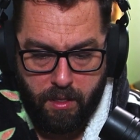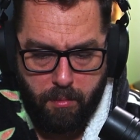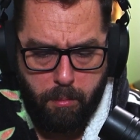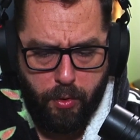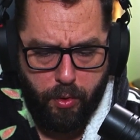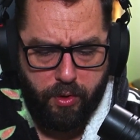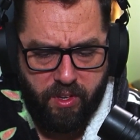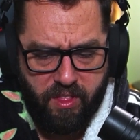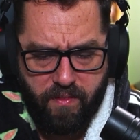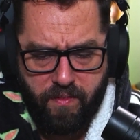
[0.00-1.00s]
burned
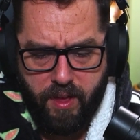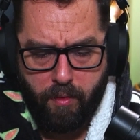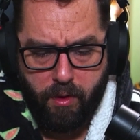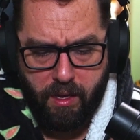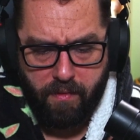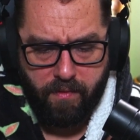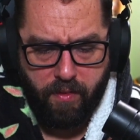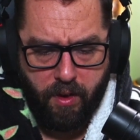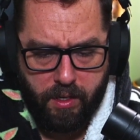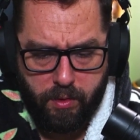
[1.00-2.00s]
the very
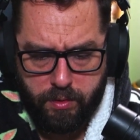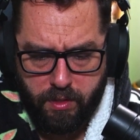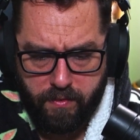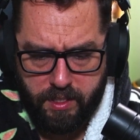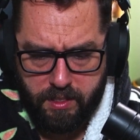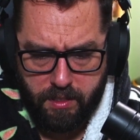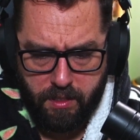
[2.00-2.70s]
vitals of us.